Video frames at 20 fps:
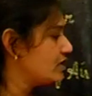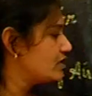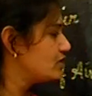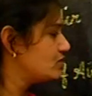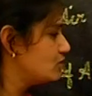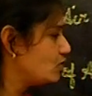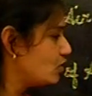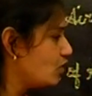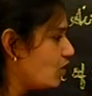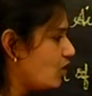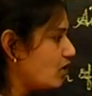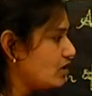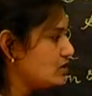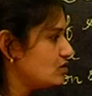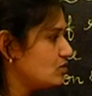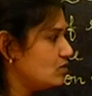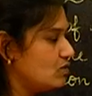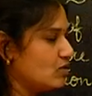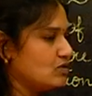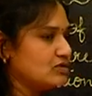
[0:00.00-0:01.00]
Do you all
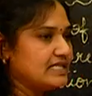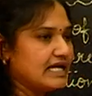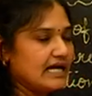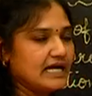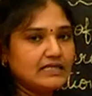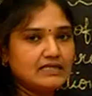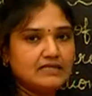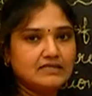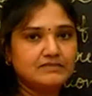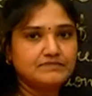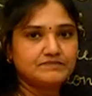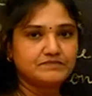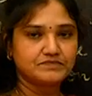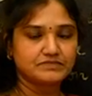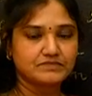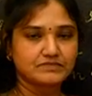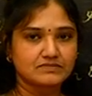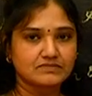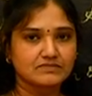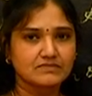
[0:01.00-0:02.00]
know that
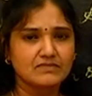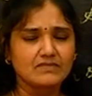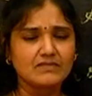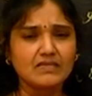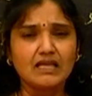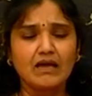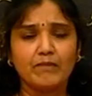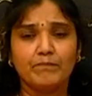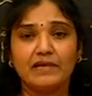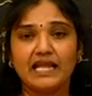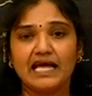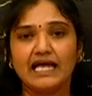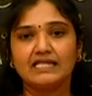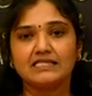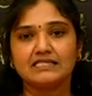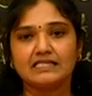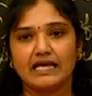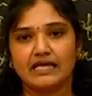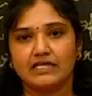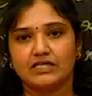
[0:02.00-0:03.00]
plants
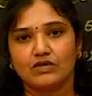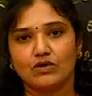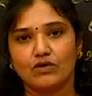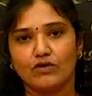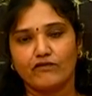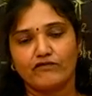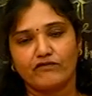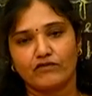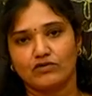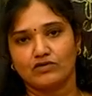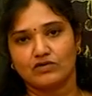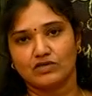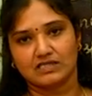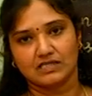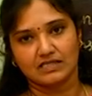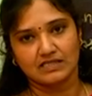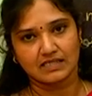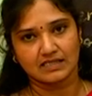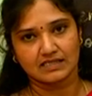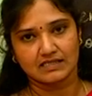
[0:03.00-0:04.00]
undergo
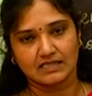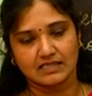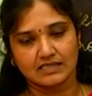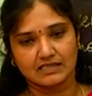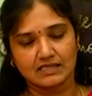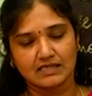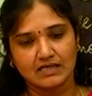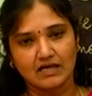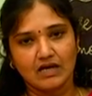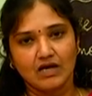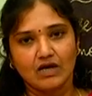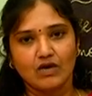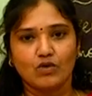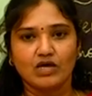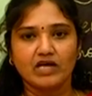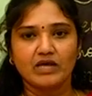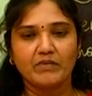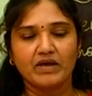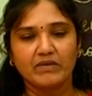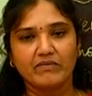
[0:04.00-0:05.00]
photosynthesis? What
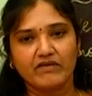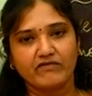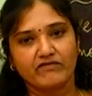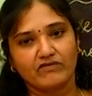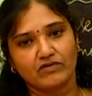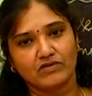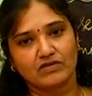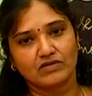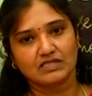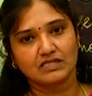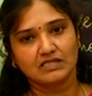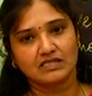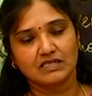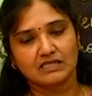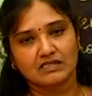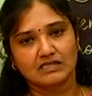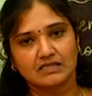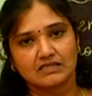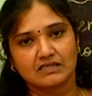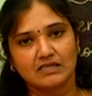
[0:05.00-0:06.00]
do you mean by
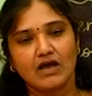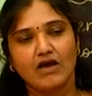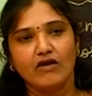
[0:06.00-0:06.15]
photosynthesis?